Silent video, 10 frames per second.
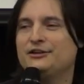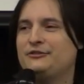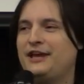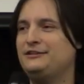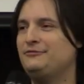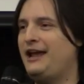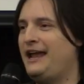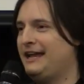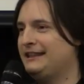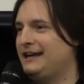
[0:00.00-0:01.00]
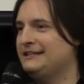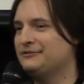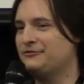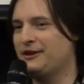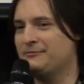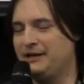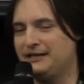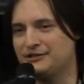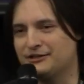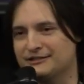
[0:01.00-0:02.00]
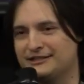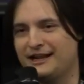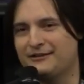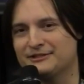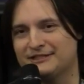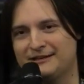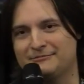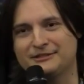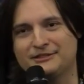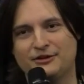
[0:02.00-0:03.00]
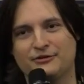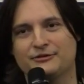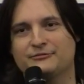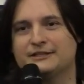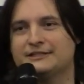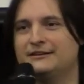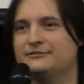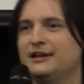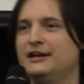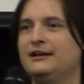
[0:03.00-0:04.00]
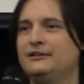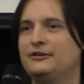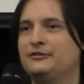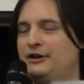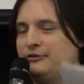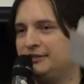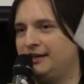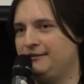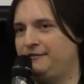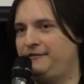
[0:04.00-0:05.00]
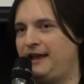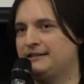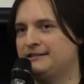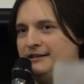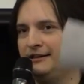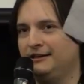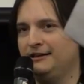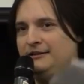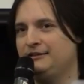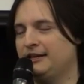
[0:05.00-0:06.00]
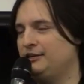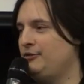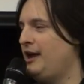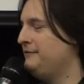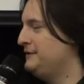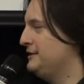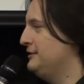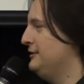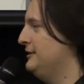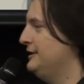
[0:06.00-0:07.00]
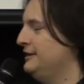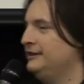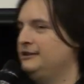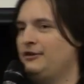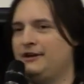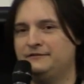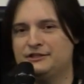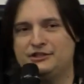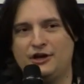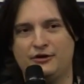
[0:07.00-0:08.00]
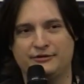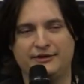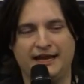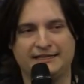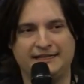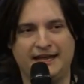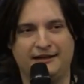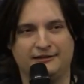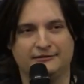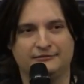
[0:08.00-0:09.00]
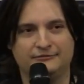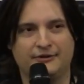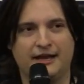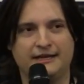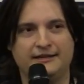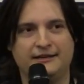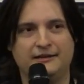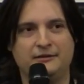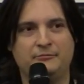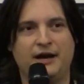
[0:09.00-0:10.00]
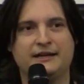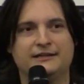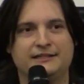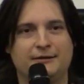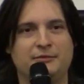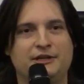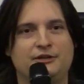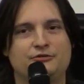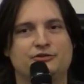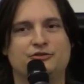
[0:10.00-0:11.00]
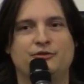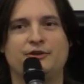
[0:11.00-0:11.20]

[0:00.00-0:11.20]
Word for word: so that's why I had lots of great pictures that I wasn't able to show you because those, those can affect, like you have to, you have to show, you can't tell, right? But somebody who's